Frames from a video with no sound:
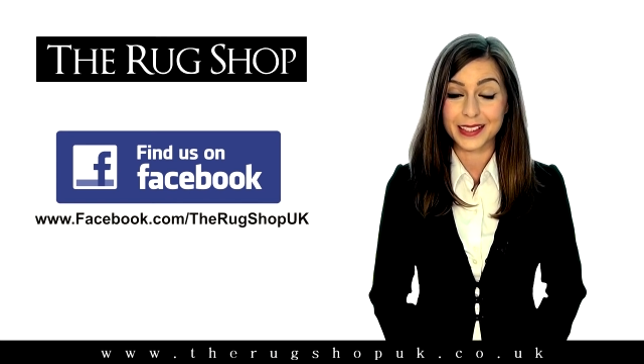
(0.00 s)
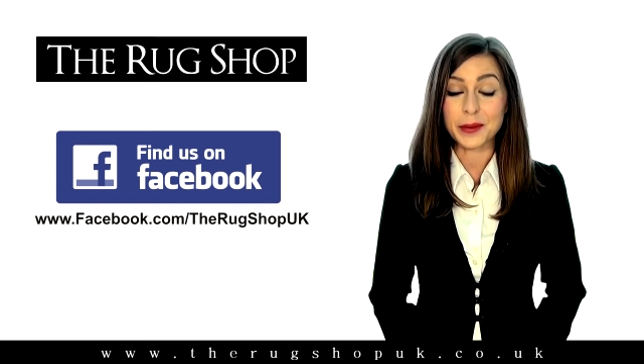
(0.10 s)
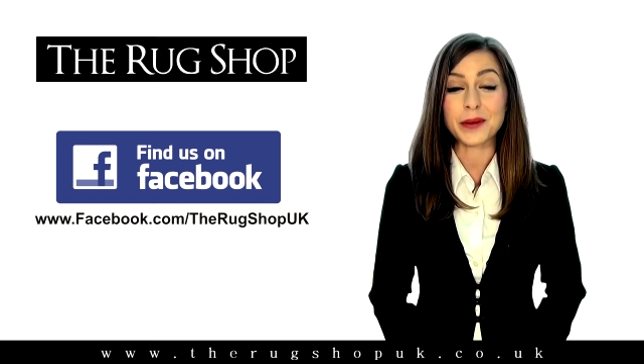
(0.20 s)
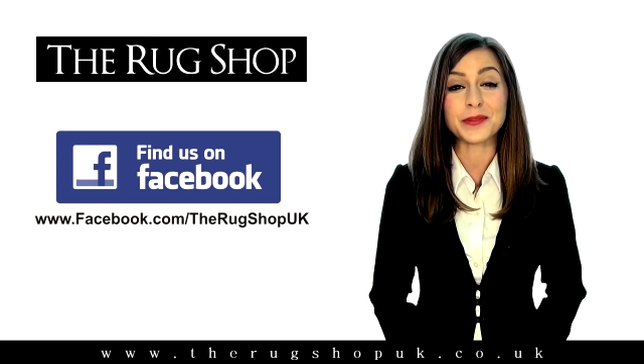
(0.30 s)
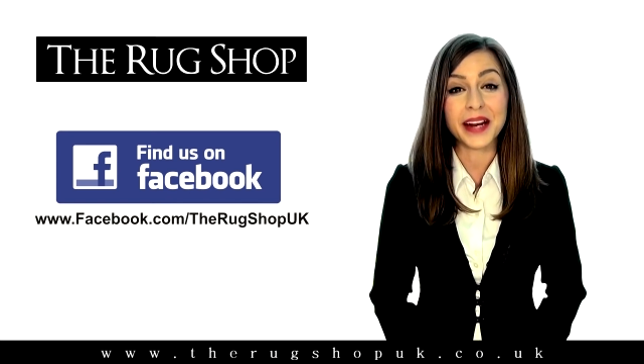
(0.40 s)

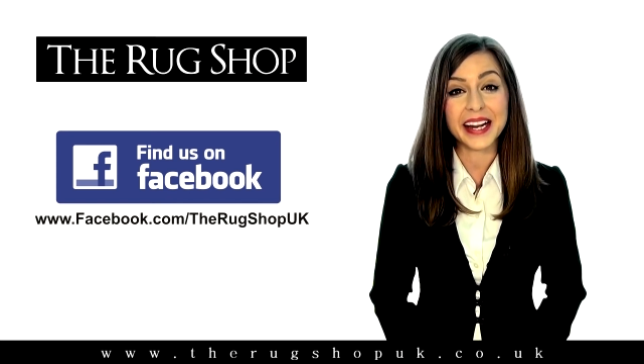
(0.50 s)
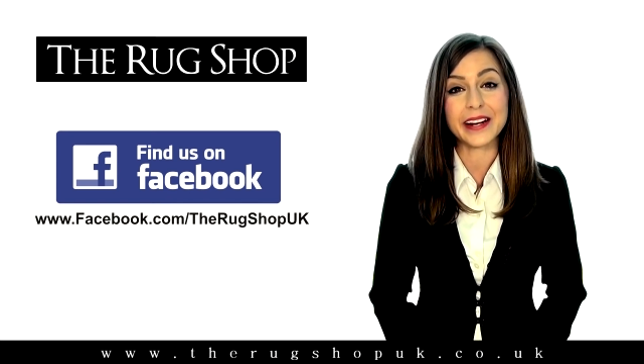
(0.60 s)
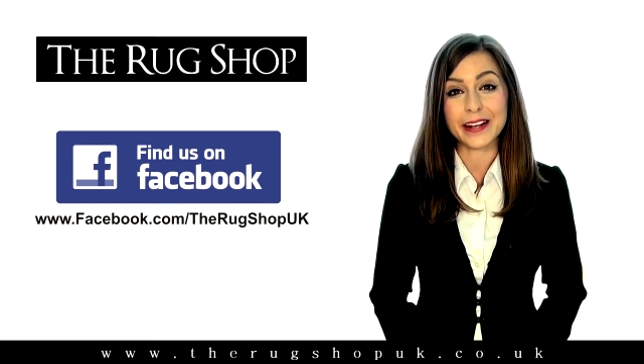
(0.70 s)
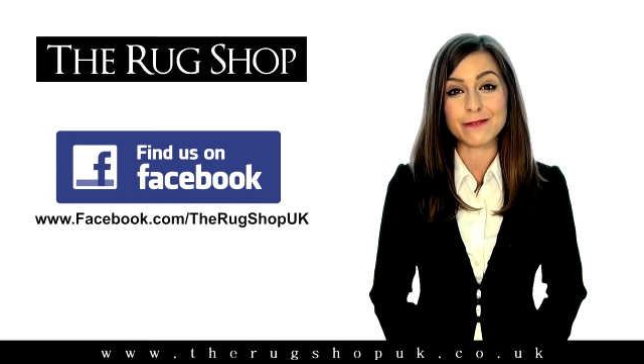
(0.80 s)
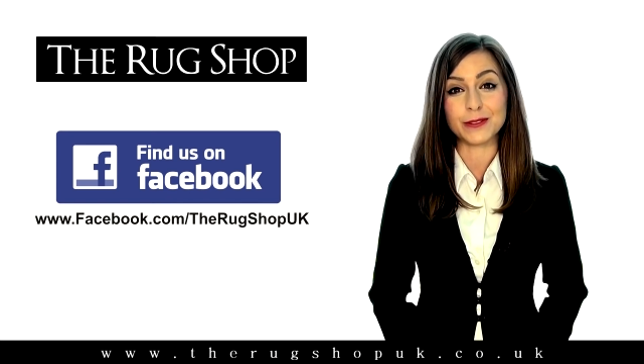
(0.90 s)
We're really
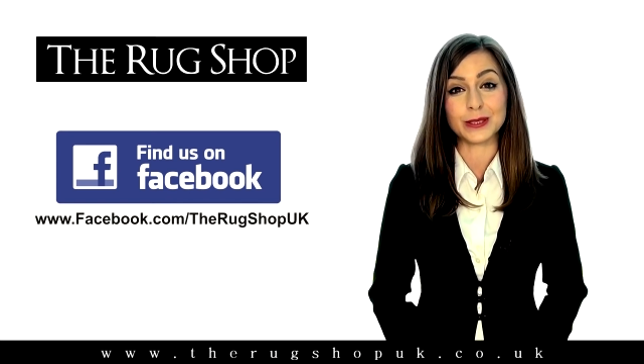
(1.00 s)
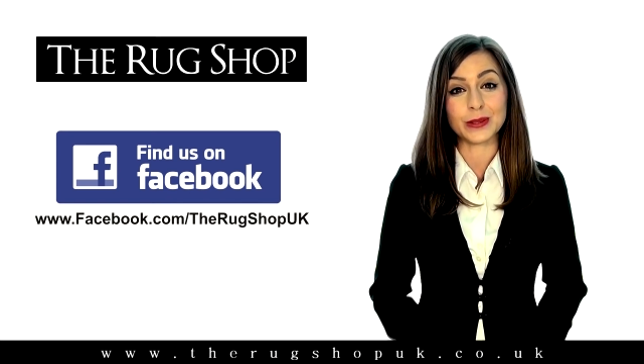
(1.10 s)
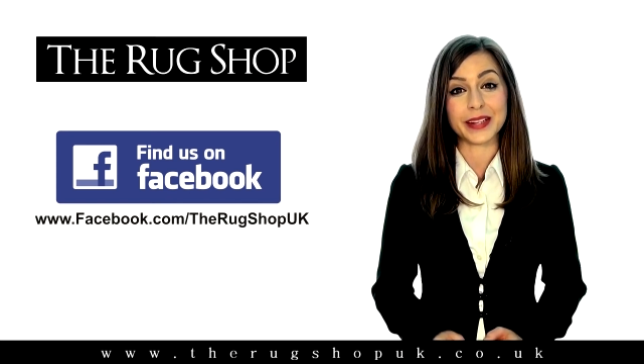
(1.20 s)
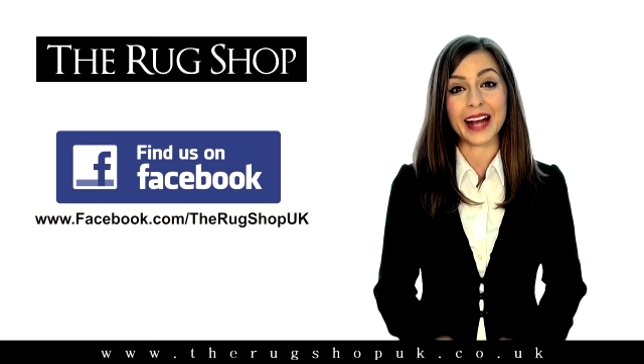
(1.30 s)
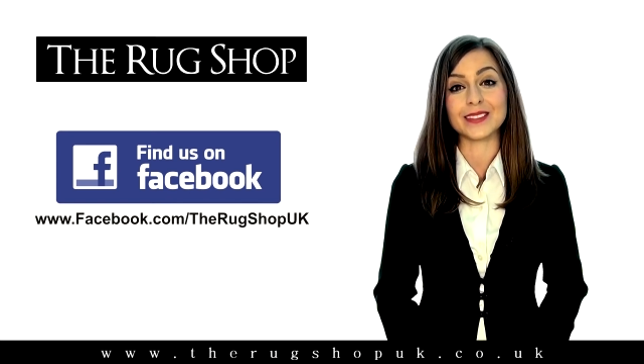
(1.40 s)
looking forward
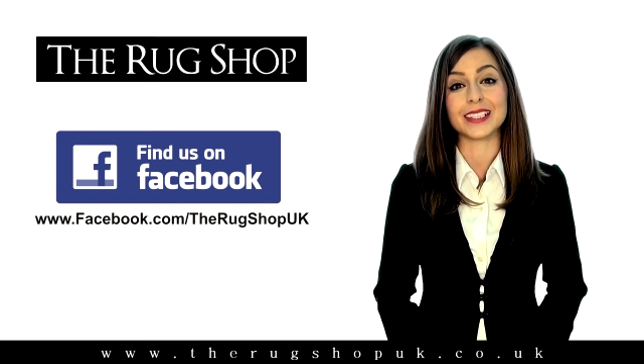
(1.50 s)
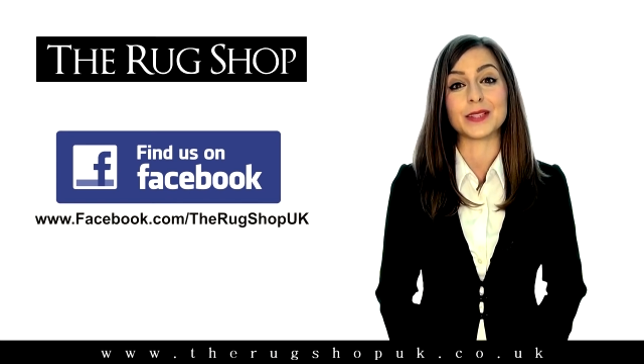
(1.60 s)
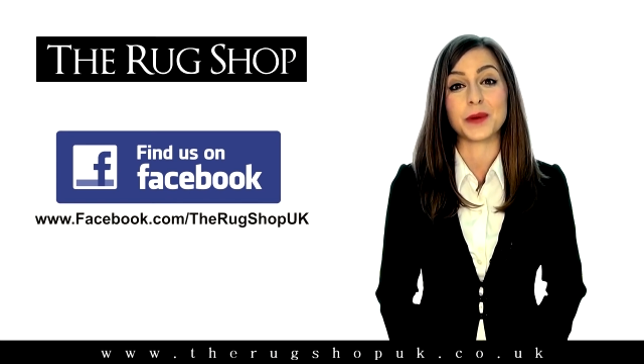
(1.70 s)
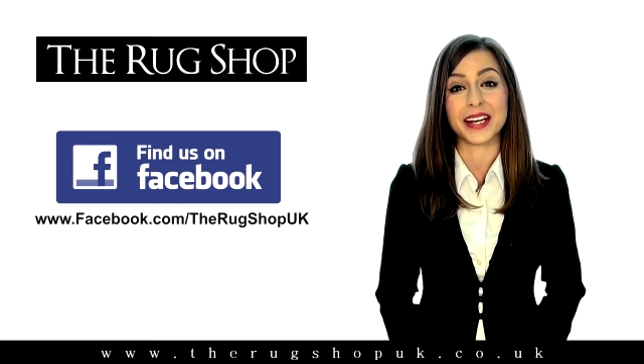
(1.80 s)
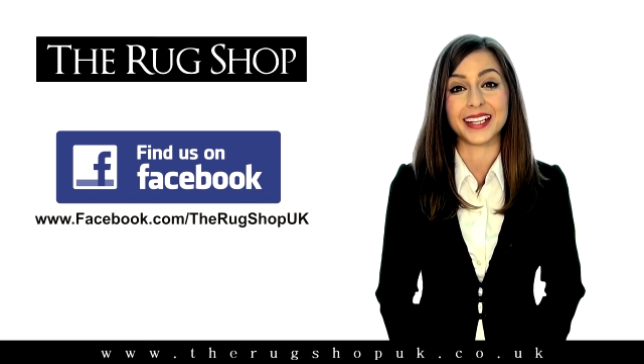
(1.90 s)
to announcing
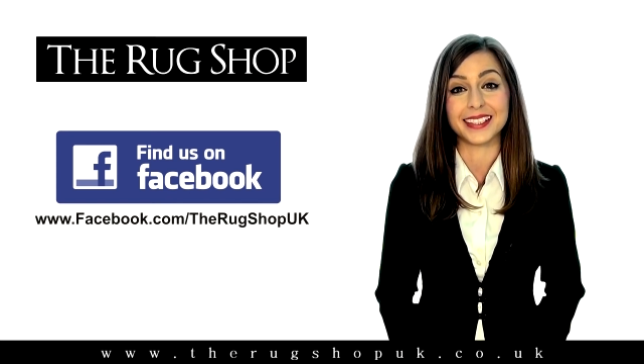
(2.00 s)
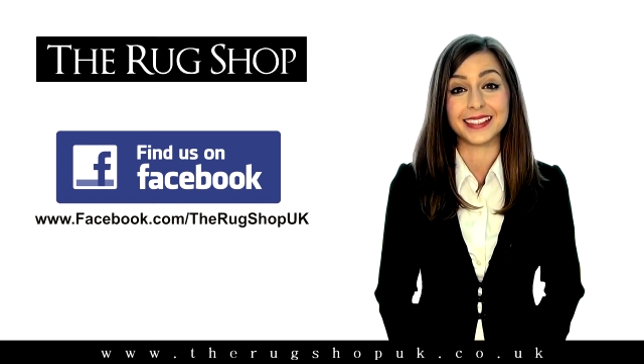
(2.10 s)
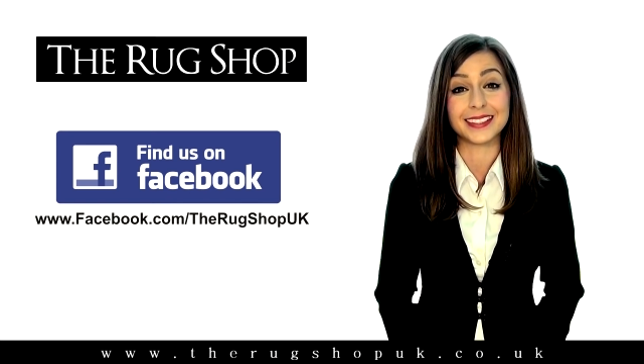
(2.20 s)
the winner,